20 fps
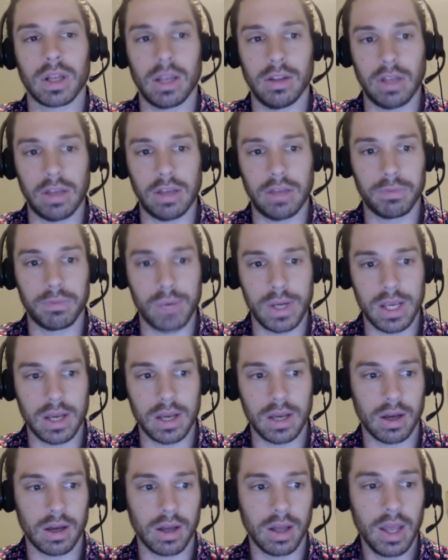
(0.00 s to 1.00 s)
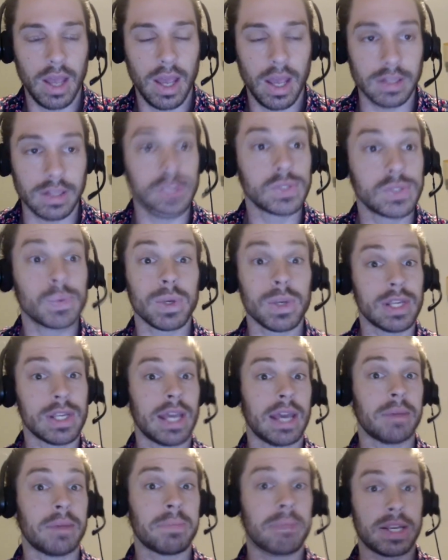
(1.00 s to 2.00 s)
If we are, and this is where you
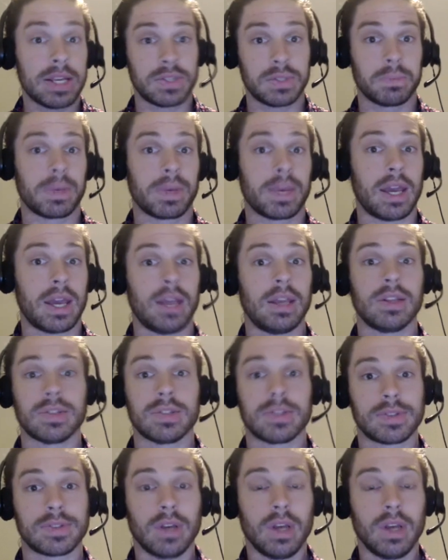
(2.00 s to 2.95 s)
can make some gains